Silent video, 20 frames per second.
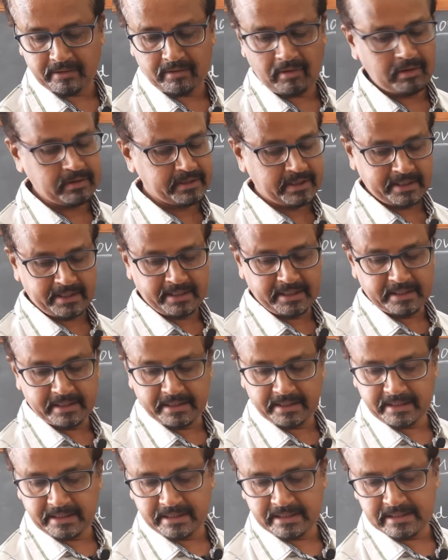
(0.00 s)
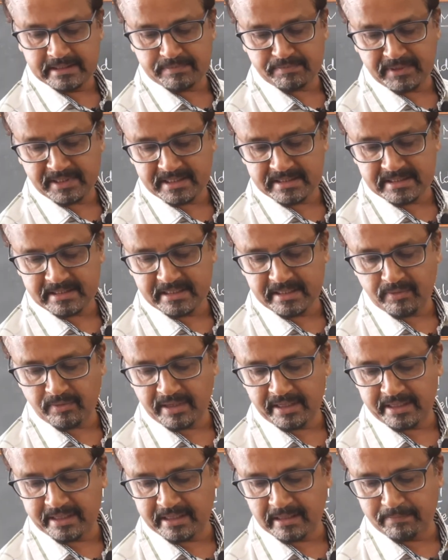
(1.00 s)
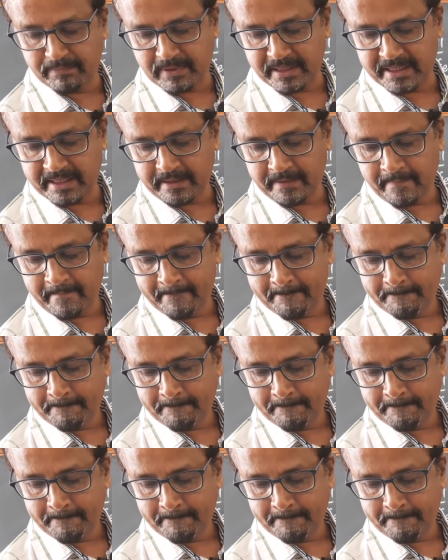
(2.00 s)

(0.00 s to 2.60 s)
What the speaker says: not 30 degree, it is placed in a vertical plane